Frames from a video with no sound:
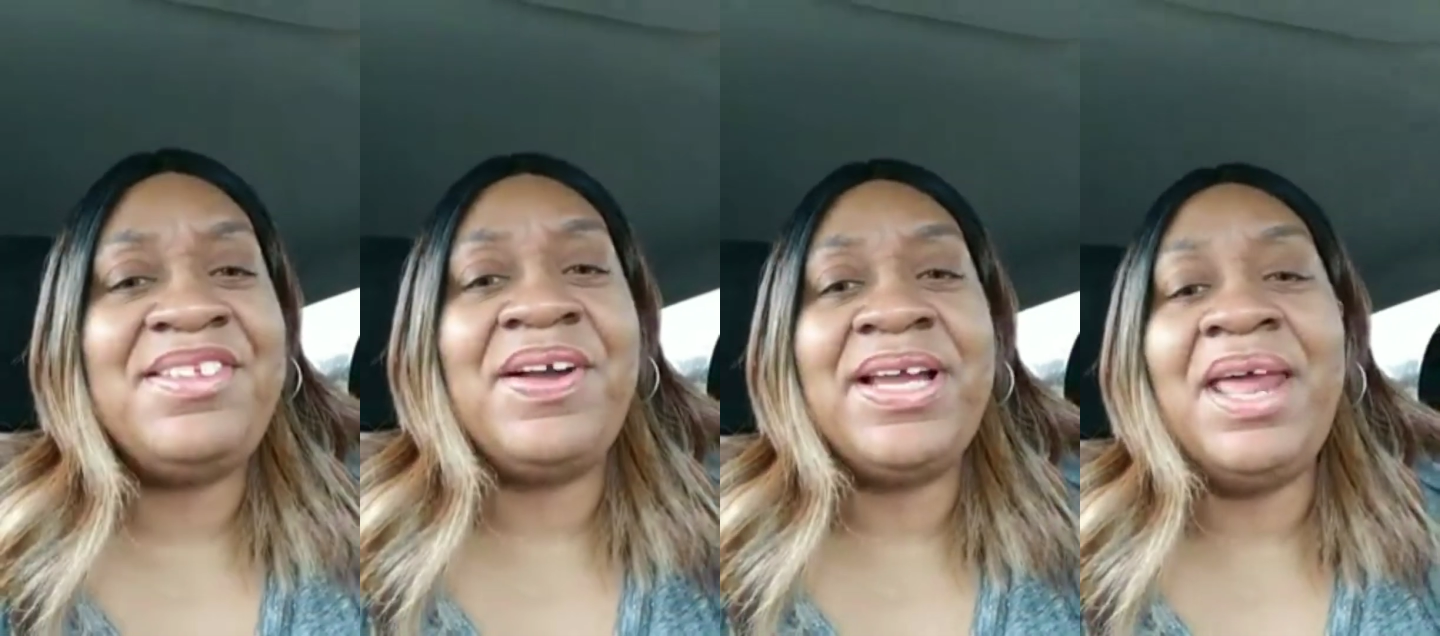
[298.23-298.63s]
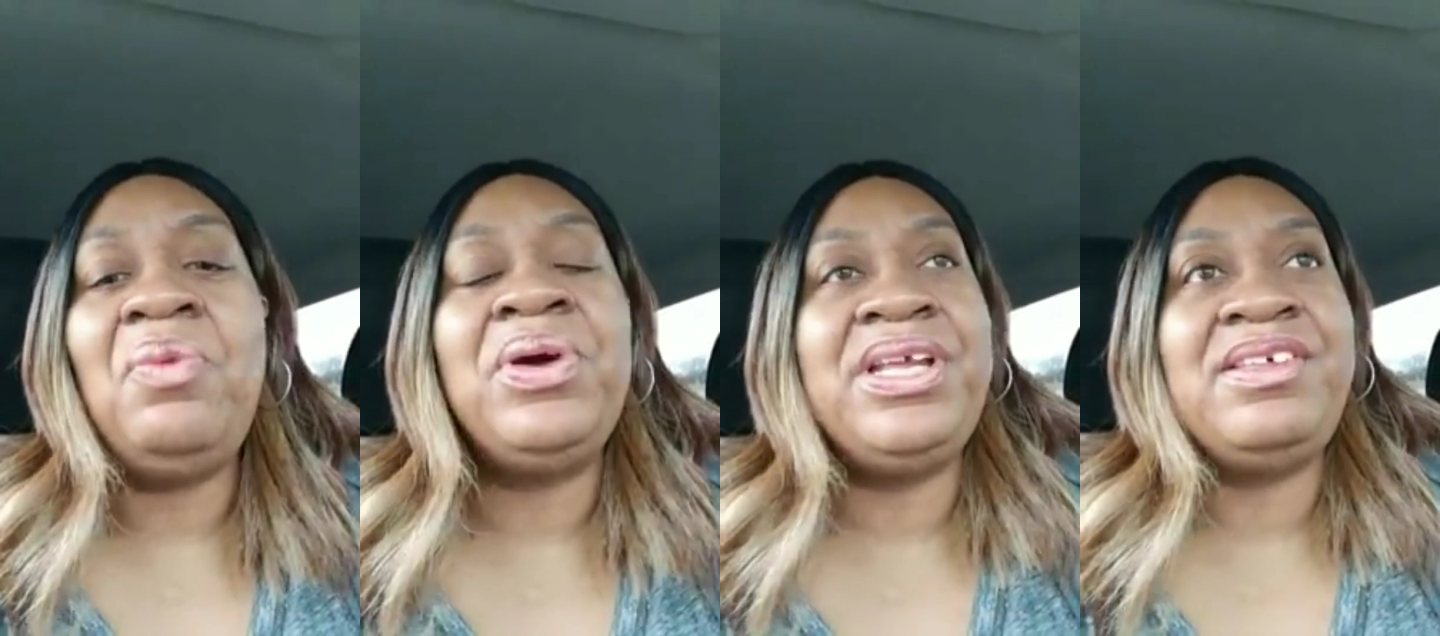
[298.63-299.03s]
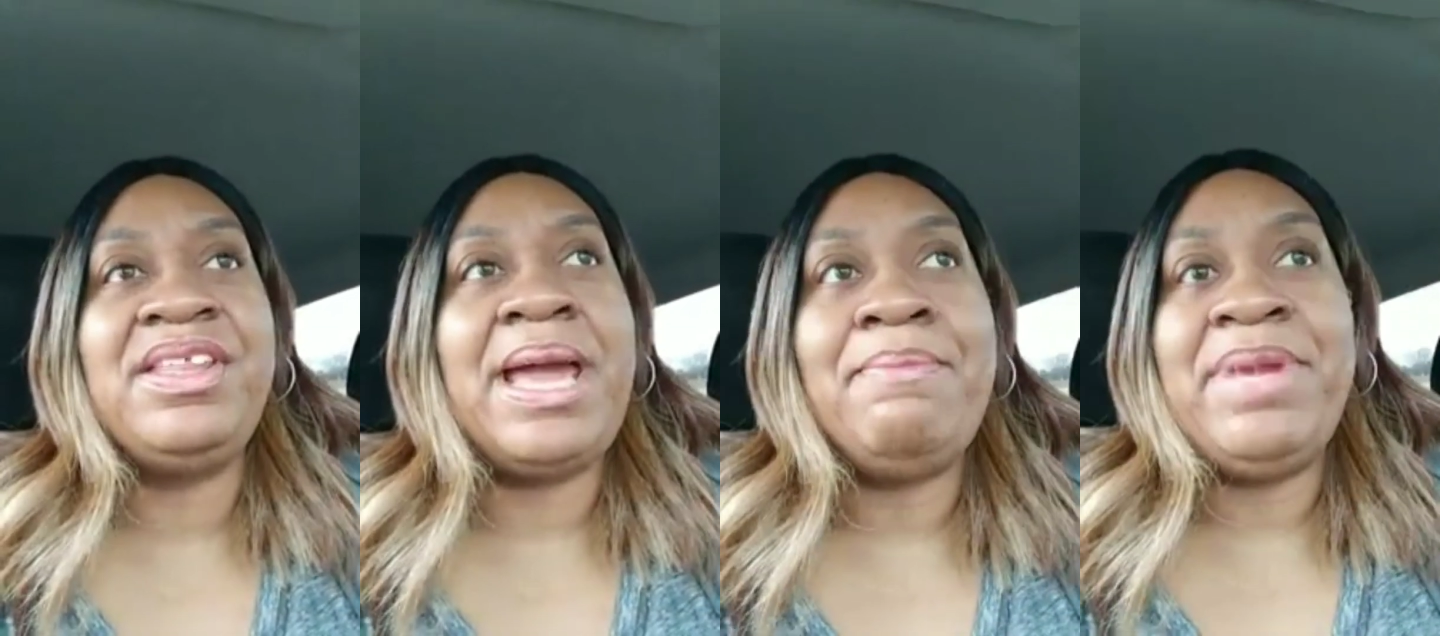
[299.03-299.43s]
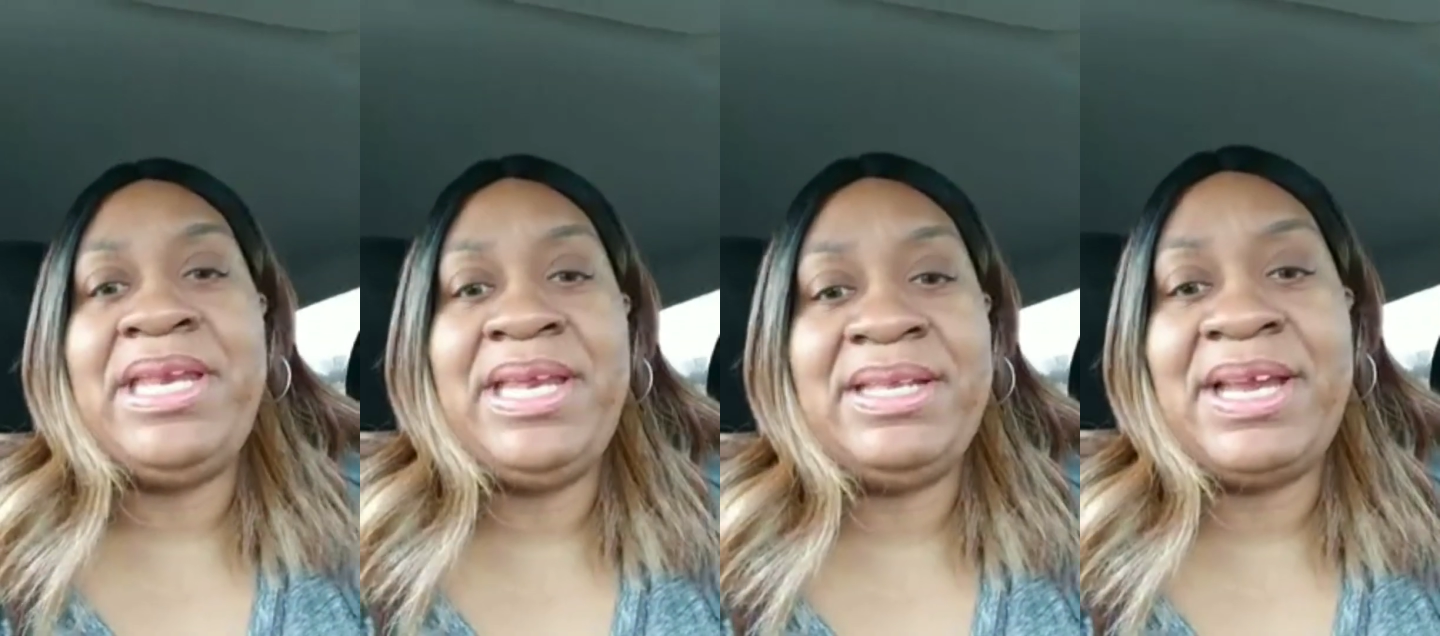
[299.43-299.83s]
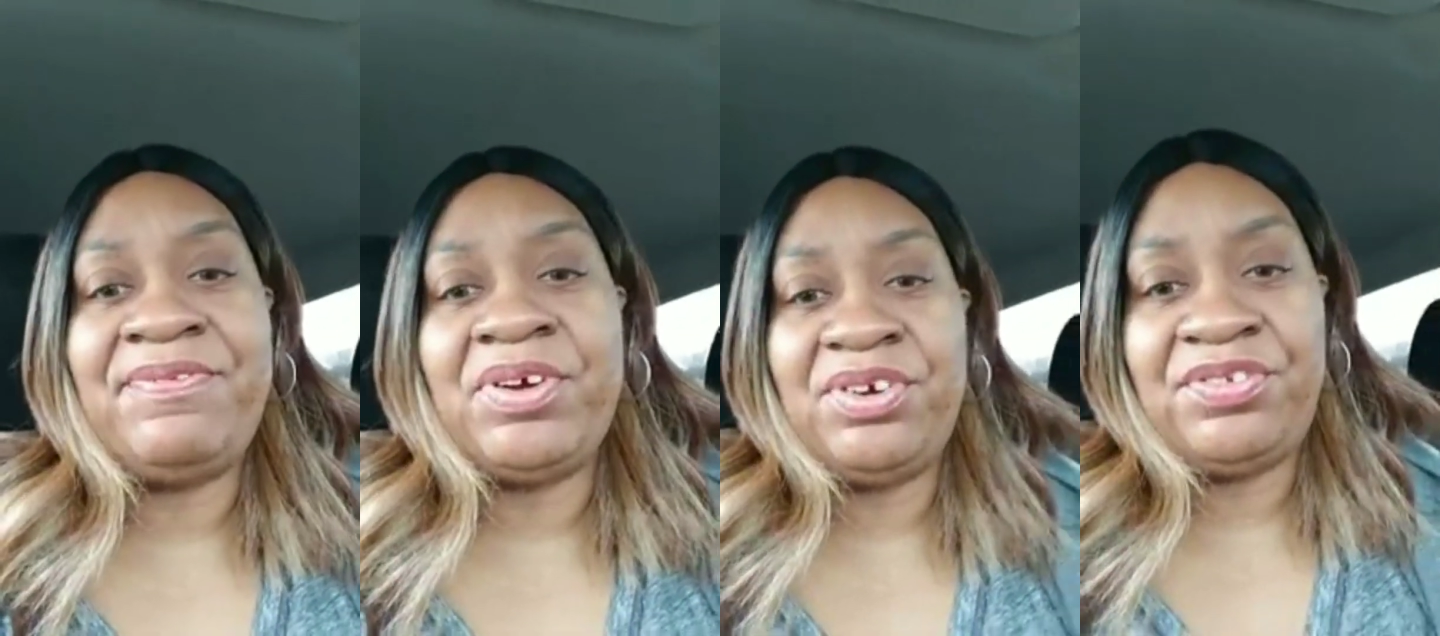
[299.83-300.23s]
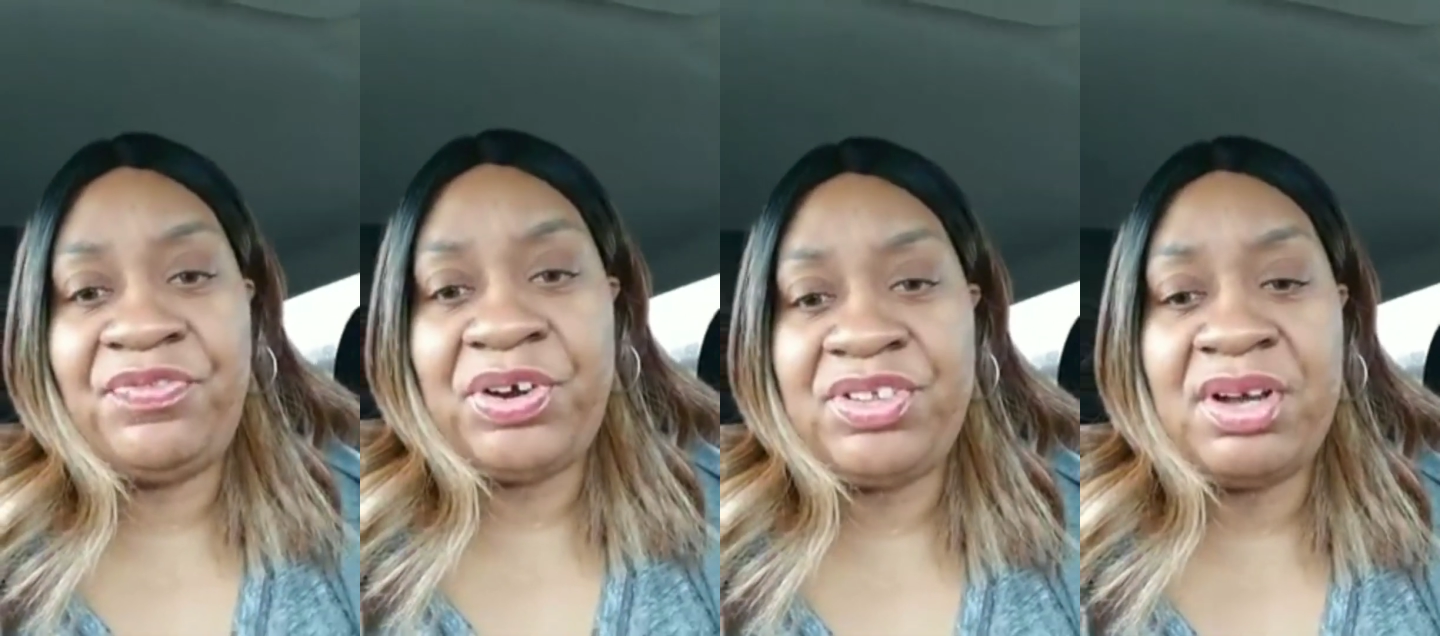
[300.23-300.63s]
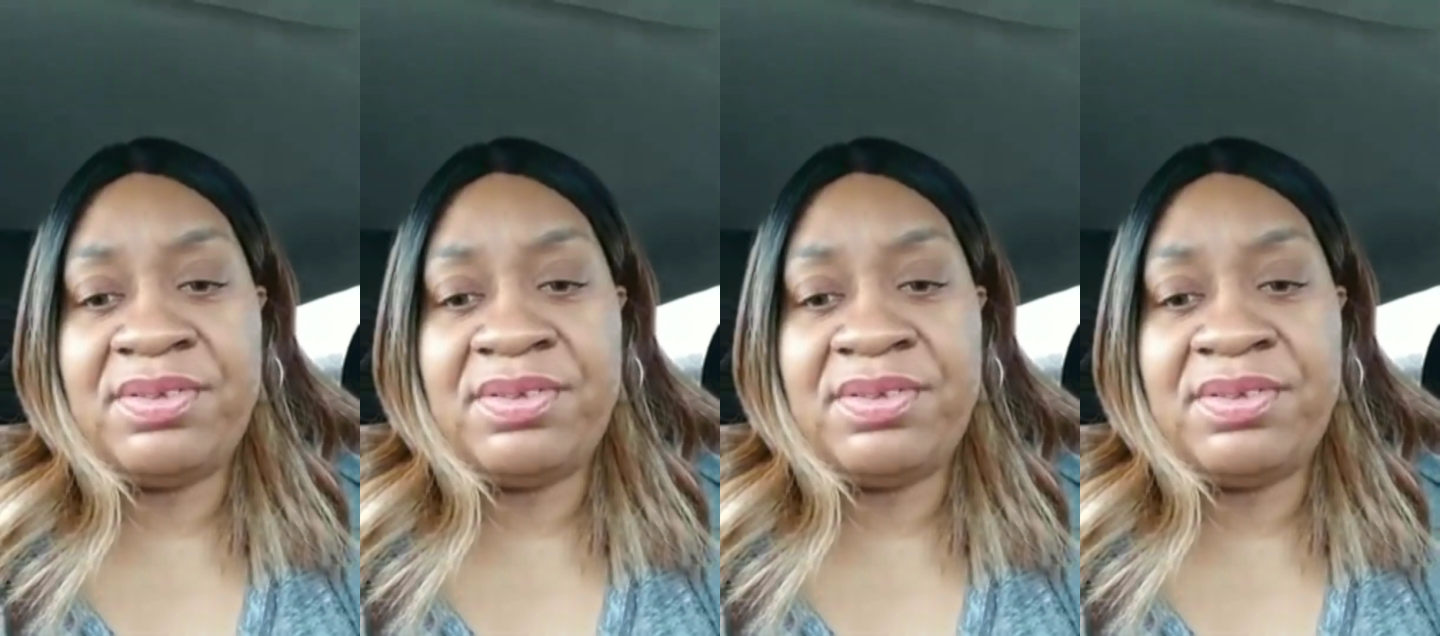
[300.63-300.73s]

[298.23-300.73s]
And so I kind of went into that meeting and that first